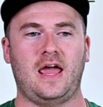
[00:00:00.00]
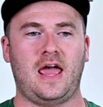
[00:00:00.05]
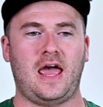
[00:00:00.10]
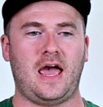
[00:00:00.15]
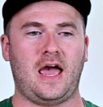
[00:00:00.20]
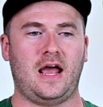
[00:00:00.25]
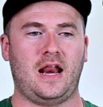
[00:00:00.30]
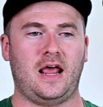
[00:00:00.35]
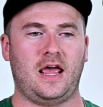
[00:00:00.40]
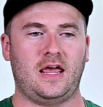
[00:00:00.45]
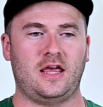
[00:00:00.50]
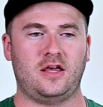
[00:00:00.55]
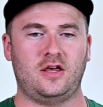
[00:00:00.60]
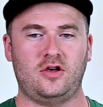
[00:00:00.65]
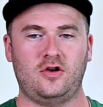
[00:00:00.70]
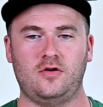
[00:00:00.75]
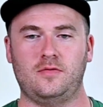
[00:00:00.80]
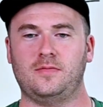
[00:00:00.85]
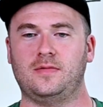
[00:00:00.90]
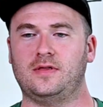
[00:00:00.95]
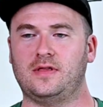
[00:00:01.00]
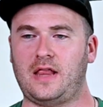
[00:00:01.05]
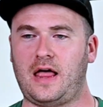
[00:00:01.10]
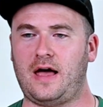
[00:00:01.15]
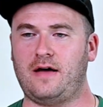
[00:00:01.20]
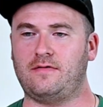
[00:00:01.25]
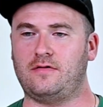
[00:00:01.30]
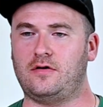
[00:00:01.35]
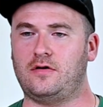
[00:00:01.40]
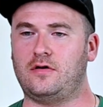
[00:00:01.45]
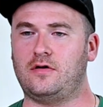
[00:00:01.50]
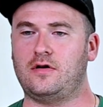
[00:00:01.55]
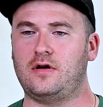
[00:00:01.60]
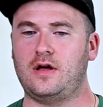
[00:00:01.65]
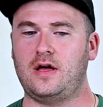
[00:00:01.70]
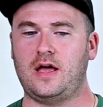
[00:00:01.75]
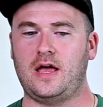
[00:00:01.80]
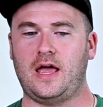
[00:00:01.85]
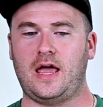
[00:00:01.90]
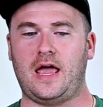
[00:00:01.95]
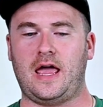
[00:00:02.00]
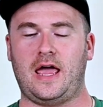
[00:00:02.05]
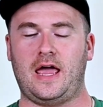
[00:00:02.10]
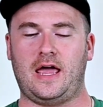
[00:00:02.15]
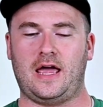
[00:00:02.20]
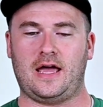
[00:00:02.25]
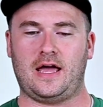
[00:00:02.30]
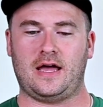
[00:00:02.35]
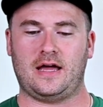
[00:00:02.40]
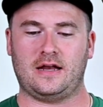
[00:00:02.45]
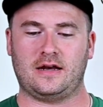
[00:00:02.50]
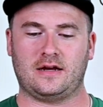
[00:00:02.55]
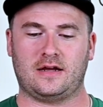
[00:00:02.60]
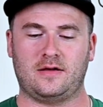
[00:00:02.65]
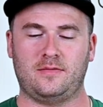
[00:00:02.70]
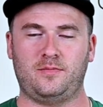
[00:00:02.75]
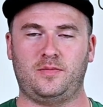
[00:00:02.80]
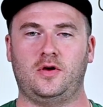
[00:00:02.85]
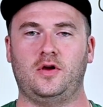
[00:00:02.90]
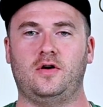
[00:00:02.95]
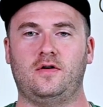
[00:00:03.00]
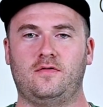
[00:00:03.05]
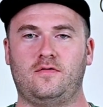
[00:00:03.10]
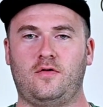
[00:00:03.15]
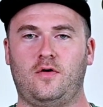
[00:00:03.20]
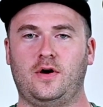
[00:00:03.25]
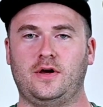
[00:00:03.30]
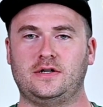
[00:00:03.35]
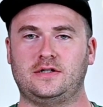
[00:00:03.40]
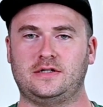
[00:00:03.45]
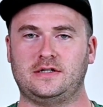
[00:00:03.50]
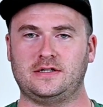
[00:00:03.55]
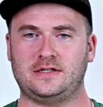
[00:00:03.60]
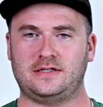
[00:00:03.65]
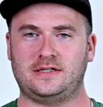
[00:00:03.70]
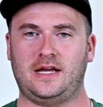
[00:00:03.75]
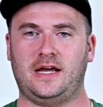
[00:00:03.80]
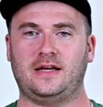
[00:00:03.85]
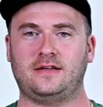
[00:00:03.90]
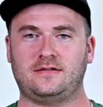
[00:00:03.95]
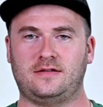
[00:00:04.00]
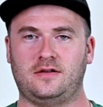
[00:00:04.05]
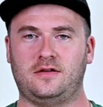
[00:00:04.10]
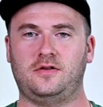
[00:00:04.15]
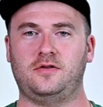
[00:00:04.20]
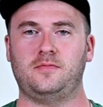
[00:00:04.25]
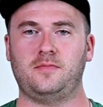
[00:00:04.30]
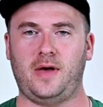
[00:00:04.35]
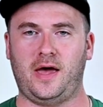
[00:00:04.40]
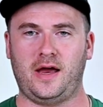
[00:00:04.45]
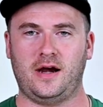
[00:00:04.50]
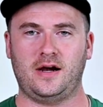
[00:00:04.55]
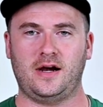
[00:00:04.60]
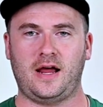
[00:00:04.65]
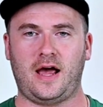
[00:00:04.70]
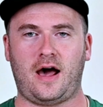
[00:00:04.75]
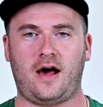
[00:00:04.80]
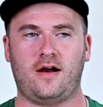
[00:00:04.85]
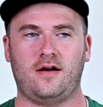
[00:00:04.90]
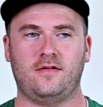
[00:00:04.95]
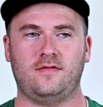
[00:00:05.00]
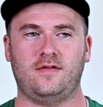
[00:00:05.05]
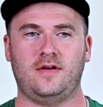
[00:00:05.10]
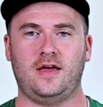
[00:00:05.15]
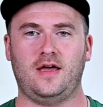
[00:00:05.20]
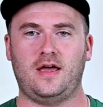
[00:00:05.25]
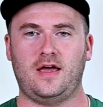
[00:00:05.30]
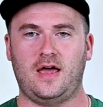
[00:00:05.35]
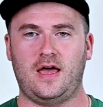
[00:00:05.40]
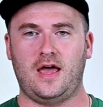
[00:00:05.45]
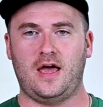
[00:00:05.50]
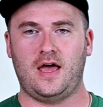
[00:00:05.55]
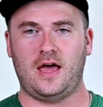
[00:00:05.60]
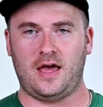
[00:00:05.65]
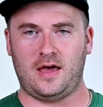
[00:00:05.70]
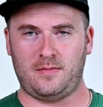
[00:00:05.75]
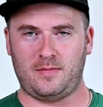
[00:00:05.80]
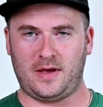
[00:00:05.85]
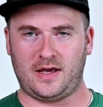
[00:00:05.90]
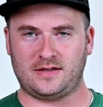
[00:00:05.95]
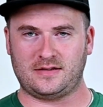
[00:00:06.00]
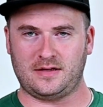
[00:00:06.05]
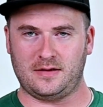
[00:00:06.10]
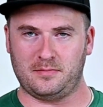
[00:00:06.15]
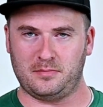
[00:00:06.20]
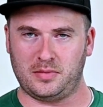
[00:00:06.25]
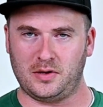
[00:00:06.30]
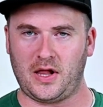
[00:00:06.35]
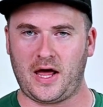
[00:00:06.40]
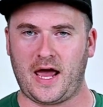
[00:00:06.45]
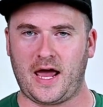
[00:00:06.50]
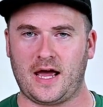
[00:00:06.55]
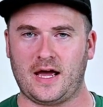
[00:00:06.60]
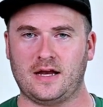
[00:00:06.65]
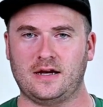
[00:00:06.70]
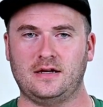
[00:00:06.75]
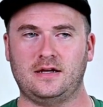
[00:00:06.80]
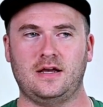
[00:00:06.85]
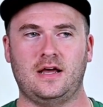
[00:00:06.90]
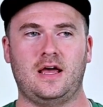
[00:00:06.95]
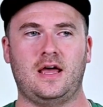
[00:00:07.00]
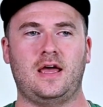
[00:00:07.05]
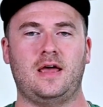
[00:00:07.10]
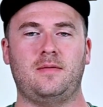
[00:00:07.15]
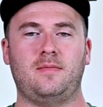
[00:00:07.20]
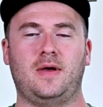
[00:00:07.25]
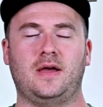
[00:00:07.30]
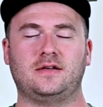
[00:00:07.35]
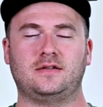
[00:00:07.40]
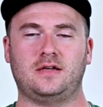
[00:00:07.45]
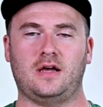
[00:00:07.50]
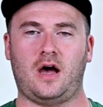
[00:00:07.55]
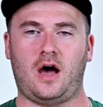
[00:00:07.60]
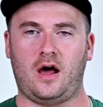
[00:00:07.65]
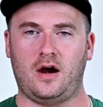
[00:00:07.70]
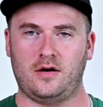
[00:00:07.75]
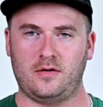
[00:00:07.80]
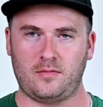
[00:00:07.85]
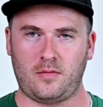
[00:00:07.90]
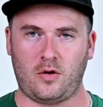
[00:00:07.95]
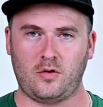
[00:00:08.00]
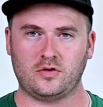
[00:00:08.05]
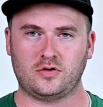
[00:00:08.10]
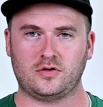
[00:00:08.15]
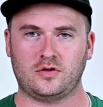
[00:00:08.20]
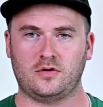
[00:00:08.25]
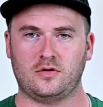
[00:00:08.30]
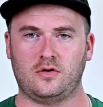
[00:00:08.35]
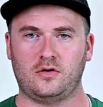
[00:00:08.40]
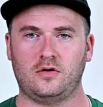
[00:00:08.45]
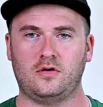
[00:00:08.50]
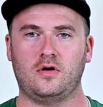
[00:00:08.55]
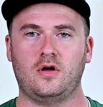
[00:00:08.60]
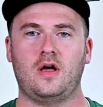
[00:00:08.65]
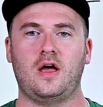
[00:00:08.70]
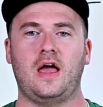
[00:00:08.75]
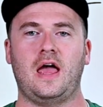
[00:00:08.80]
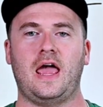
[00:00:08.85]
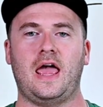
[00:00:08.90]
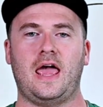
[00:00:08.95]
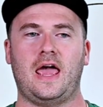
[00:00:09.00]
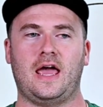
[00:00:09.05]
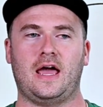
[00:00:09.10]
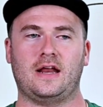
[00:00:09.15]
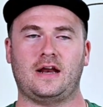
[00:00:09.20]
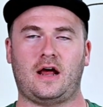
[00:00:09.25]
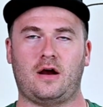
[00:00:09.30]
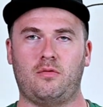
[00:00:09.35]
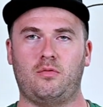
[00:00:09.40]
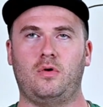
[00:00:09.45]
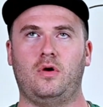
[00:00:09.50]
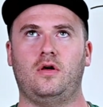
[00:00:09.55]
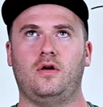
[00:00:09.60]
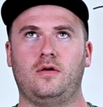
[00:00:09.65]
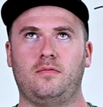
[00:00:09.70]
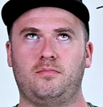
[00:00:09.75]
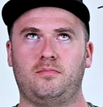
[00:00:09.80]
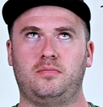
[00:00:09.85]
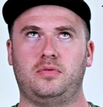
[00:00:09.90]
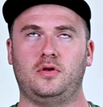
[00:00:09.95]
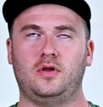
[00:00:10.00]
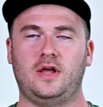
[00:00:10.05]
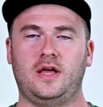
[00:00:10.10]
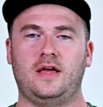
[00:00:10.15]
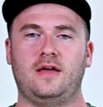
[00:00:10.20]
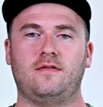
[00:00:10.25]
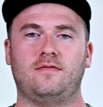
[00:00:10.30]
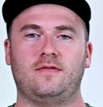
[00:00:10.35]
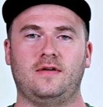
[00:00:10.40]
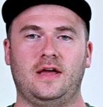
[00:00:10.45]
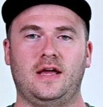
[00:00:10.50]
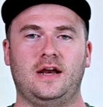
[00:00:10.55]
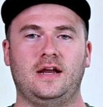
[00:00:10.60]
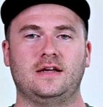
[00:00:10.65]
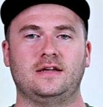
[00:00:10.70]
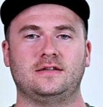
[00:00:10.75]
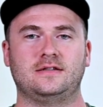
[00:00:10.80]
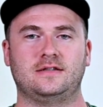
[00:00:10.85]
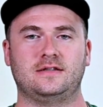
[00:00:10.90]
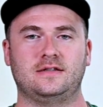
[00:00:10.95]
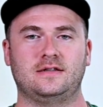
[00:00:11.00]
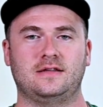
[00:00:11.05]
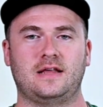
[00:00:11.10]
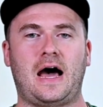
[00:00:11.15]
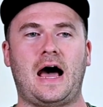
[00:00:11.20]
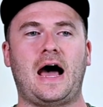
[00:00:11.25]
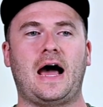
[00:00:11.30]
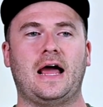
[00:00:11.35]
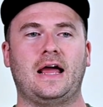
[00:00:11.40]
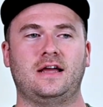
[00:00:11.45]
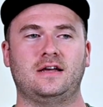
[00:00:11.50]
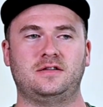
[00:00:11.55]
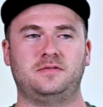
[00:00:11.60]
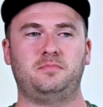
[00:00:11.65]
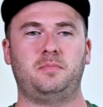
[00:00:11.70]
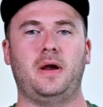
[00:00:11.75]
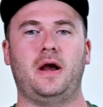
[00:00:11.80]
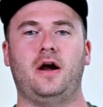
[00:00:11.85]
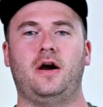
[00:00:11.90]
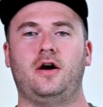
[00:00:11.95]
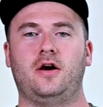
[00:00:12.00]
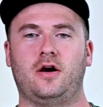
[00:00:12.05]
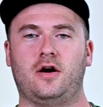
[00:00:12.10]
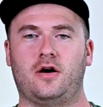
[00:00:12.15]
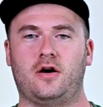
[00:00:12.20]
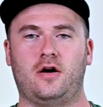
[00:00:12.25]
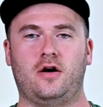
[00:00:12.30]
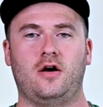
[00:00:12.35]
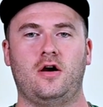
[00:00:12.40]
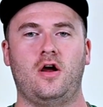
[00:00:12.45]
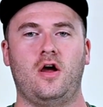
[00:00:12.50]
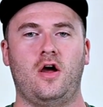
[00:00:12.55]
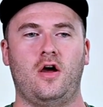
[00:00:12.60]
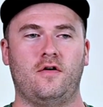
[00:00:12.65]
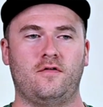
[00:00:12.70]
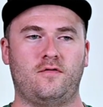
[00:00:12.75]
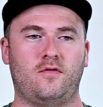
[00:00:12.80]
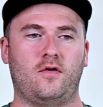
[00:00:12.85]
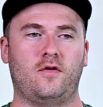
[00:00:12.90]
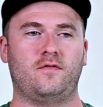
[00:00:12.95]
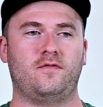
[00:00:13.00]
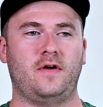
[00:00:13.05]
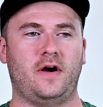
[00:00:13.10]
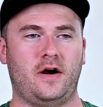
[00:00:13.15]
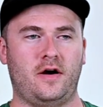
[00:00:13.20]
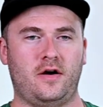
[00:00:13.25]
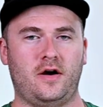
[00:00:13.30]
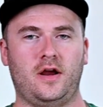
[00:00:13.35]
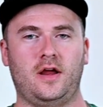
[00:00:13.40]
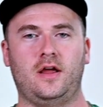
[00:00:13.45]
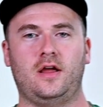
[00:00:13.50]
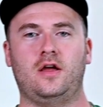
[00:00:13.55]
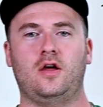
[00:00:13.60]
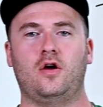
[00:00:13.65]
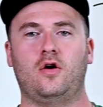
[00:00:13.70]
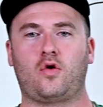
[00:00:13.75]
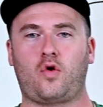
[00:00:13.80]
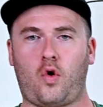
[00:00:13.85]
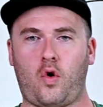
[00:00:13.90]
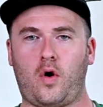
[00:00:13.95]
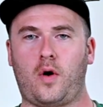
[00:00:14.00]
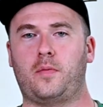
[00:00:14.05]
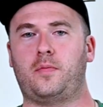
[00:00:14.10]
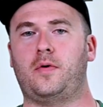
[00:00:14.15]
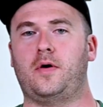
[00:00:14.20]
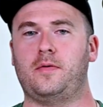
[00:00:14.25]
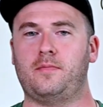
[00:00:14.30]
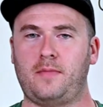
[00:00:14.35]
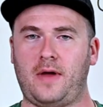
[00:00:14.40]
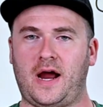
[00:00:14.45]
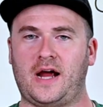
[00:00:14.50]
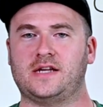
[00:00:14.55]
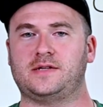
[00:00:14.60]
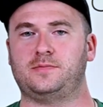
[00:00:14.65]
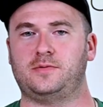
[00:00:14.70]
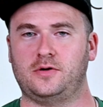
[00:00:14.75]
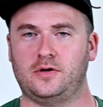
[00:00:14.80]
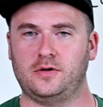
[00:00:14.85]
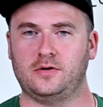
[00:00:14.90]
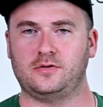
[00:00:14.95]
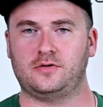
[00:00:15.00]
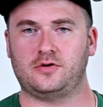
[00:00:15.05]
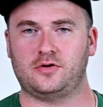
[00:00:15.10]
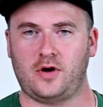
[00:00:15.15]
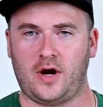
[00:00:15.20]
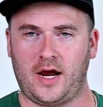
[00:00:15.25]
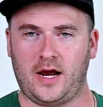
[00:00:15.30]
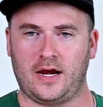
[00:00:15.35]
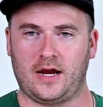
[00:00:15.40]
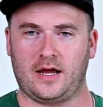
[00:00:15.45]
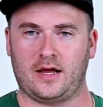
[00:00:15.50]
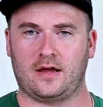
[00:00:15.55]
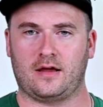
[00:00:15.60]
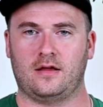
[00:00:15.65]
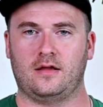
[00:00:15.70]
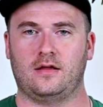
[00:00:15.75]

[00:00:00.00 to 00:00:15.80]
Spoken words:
at a human level, and computer voice just takes the humanity out of it. It makes it bland, it makes it unemotional, and I really believe it is the highest barrier for very corporate mass-produced training.